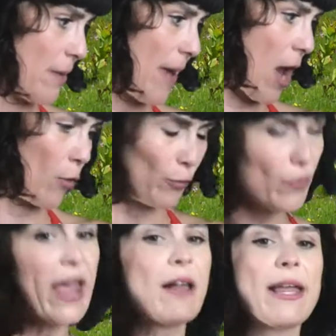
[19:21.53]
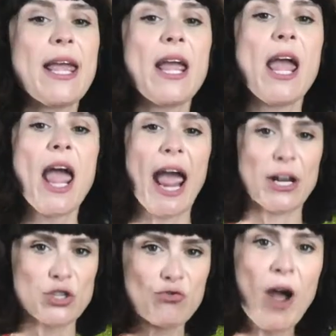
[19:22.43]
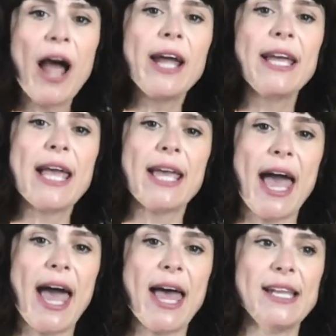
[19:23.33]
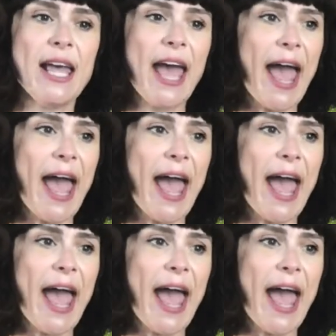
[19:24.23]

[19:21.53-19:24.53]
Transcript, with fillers: about failing and trying again.